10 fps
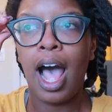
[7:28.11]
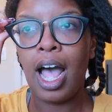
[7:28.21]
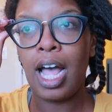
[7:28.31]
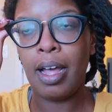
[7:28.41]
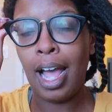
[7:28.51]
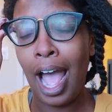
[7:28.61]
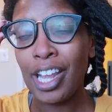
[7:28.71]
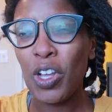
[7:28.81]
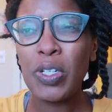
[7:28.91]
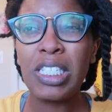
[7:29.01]
uh,
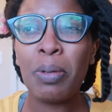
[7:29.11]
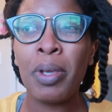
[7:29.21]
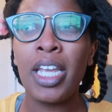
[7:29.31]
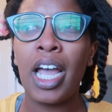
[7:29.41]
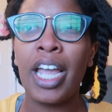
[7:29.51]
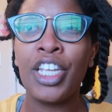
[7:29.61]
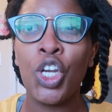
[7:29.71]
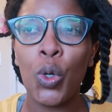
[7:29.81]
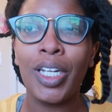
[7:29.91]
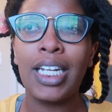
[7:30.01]
I used to be a
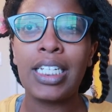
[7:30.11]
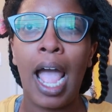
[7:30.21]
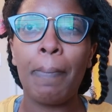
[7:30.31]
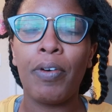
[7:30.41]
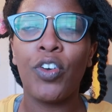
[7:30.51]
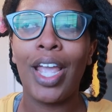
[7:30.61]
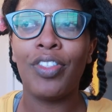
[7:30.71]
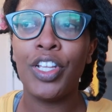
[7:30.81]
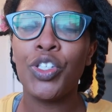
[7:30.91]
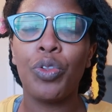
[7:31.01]
yearly type of, okay,
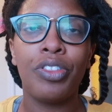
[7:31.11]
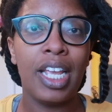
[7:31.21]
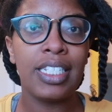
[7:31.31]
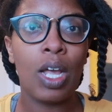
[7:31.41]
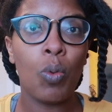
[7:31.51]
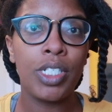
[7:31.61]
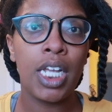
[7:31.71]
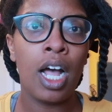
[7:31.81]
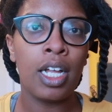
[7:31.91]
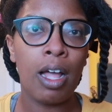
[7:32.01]
these are the things I want
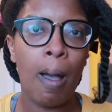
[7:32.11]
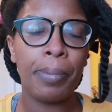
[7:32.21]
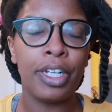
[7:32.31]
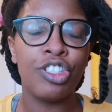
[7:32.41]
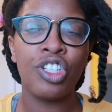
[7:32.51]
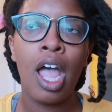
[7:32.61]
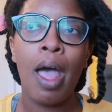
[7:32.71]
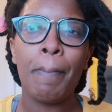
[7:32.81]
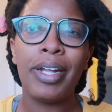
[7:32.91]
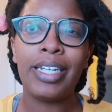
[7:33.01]
to accomplish.
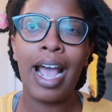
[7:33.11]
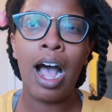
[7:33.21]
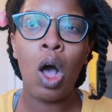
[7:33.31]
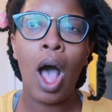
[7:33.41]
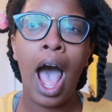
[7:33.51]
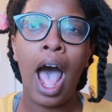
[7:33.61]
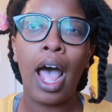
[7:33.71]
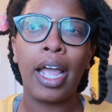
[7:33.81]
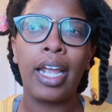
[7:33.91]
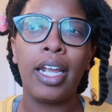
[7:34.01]
But now
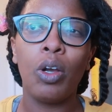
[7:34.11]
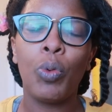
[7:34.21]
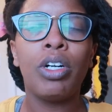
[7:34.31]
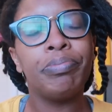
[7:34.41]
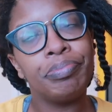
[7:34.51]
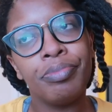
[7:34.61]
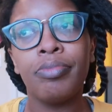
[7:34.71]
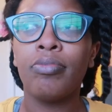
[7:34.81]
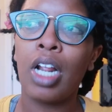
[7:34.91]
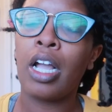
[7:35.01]
I, well,
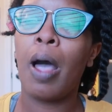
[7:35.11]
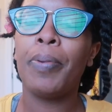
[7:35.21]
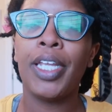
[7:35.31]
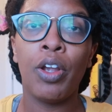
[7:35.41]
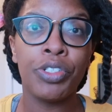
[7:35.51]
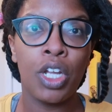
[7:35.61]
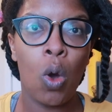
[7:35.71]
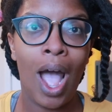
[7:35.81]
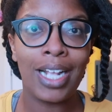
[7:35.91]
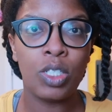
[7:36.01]
a couple of years
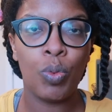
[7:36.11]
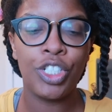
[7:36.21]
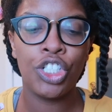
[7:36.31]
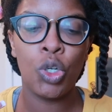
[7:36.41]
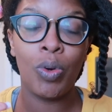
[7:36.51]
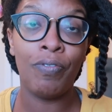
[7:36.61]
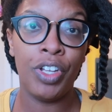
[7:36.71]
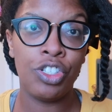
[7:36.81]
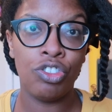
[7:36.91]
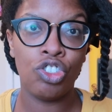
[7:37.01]
ago, I switched to a
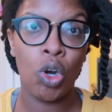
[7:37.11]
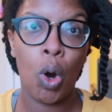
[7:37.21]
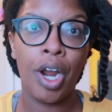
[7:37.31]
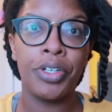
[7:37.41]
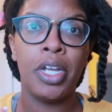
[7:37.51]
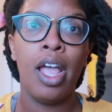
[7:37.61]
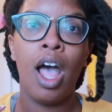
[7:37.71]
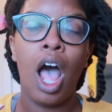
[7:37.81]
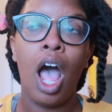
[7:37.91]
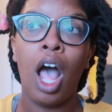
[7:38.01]
vision chart.
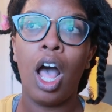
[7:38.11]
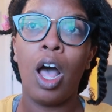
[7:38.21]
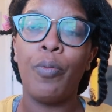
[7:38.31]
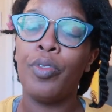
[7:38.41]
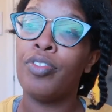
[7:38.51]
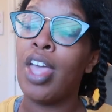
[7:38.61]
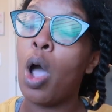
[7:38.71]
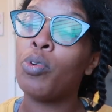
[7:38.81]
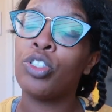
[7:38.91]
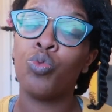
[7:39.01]
Um, and
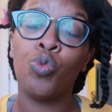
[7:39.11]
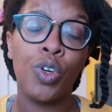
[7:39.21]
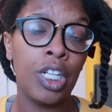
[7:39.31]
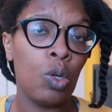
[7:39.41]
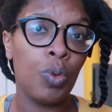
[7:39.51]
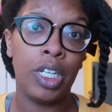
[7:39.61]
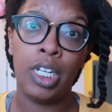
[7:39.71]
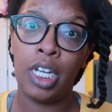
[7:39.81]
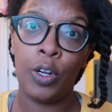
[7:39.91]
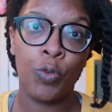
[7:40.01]
that was really, really
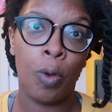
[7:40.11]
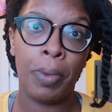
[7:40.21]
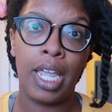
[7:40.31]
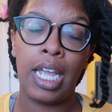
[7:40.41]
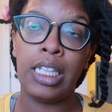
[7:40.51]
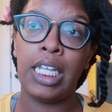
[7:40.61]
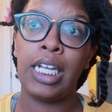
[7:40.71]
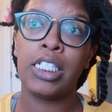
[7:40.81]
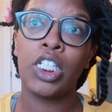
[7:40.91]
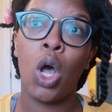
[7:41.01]
good for me. And
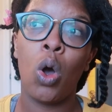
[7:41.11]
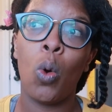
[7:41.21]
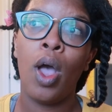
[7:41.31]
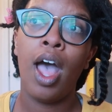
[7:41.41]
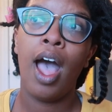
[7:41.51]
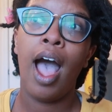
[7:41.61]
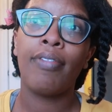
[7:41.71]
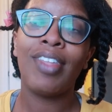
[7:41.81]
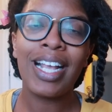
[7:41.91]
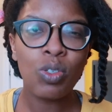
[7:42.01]
then so
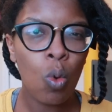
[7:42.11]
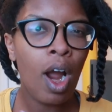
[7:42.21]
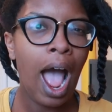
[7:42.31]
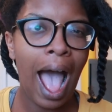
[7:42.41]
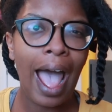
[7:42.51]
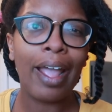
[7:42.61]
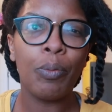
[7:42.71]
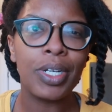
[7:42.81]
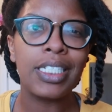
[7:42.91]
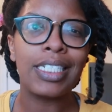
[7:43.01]
that's why I
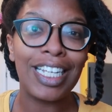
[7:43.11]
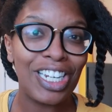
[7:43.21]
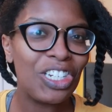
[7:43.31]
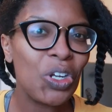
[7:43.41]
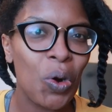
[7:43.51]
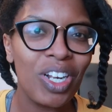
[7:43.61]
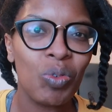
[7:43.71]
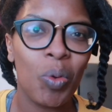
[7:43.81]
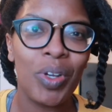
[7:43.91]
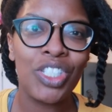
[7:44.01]
was leaning towards
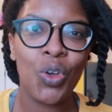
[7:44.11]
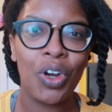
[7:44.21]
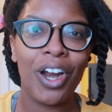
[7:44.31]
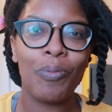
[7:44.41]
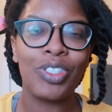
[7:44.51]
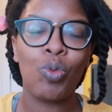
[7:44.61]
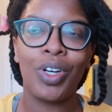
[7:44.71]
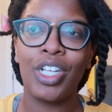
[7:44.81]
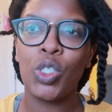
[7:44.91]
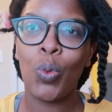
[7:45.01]
when we started out with
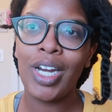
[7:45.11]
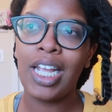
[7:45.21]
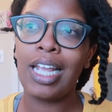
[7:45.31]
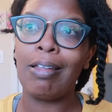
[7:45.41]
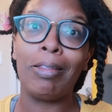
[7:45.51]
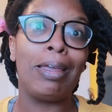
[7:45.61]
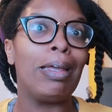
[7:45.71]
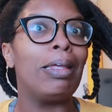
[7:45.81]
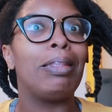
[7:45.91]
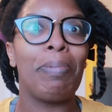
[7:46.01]
2020 and
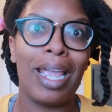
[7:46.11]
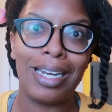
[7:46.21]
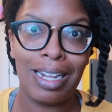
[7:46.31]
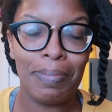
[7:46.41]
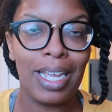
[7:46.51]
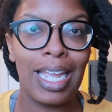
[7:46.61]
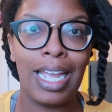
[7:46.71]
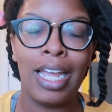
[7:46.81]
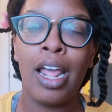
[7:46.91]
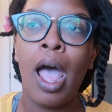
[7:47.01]
then the pandemic
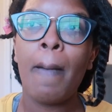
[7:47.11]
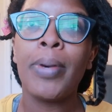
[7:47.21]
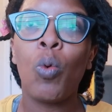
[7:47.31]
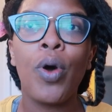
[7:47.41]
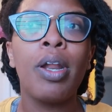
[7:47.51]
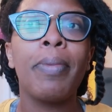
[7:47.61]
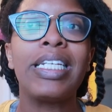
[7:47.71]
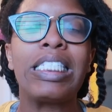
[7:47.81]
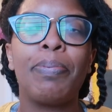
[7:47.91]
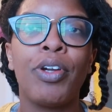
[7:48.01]
hit. But one of my
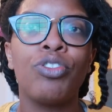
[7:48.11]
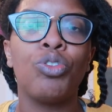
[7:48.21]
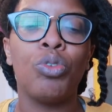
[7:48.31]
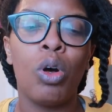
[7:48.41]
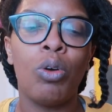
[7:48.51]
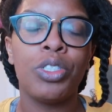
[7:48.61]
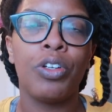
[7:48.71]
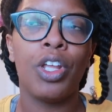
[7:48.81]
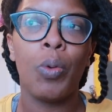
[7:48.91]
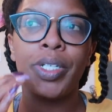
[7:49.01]
spiritual goals
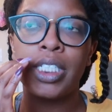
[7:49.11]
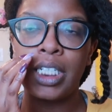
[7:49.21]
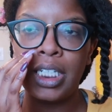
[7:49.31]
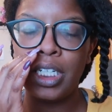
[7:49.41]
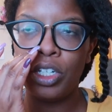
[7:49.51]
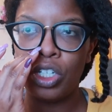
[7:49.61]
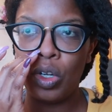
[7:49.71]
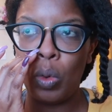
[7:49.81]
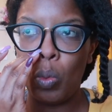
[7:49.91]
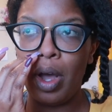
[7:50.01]
on there was to look
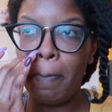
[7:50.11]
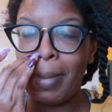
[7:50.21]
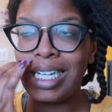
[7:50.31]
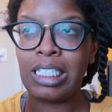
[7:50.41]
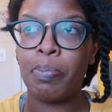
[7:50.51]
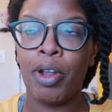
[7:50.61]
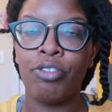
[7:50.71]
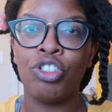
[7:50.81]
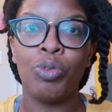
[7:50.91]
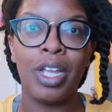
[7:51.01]
into what my
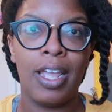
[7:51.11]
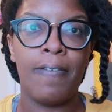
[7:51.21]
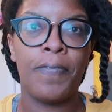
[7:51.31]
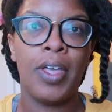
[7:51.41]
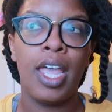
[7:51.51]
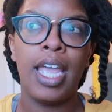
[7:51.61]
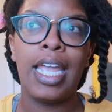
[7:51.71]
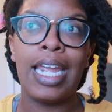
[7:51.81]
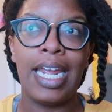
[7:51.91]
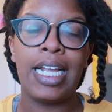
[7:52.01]
spiritual gift
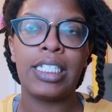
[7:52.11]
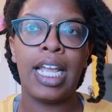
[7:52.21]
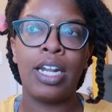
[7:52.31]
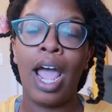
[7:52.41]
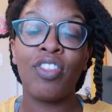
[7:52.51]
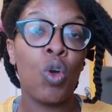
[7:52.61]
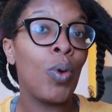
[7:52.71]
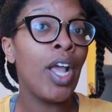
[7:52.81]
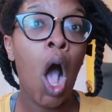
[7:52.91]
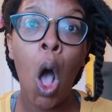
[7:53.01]
is. And I think
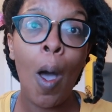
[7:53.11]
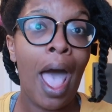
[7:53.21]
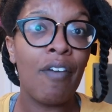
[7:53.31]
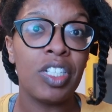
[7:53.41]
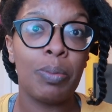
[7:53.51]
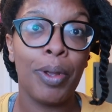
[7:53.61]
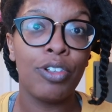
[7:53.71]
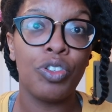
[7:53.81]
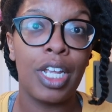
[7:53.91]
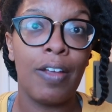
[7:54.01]
we all have a
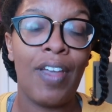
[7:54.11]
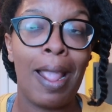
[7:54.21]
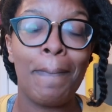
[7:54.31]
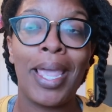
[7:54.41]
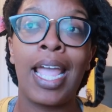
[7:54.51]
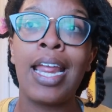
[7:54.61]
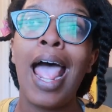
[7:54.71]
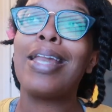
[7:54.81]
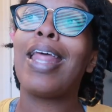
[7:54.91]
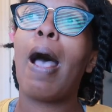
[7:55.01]
spiritual gift. Amen.
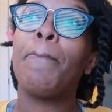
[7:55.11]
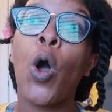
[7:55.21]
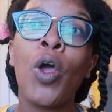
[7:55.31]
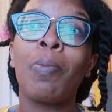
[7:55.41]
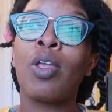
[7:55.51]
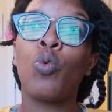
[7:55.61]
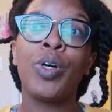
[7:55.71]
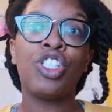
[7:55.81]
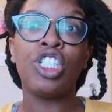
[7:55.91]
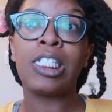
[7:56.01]
Now, part of me
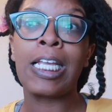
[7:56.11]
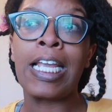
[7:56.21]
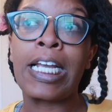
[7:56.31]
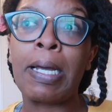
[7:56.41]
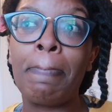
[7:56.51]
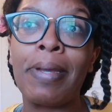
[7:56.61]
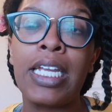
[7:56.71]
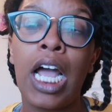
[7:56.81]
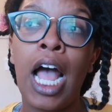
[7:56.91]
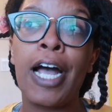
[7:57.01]
wishes it could
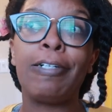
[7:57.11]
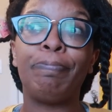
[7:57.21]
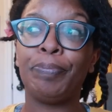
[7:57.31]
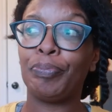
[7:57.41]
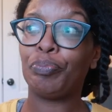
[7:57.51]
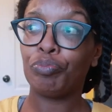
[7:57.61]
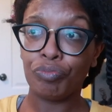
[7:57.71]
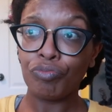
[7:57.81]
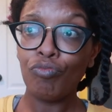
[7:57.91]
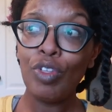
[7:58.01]
be, um,
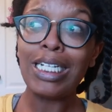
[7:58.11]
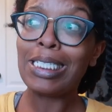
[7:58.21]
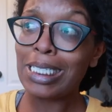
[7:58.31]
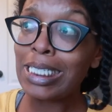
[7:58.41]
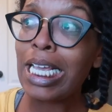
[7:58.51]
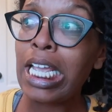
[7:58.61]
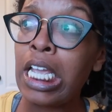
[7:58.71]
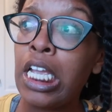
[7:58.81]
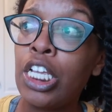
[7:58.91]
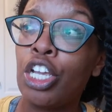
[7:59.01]
to
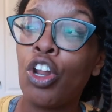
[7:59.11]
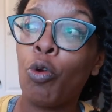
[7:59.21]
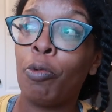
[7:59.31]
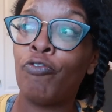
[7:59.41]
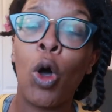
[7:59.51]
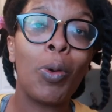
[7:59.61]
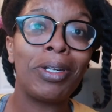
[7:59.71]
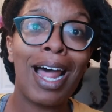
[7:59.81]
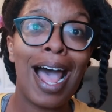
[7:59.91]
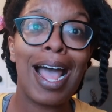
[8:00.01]
sing, you know, to
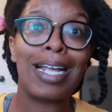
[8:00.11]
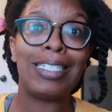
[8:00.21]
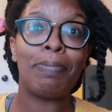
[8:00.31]
vocalize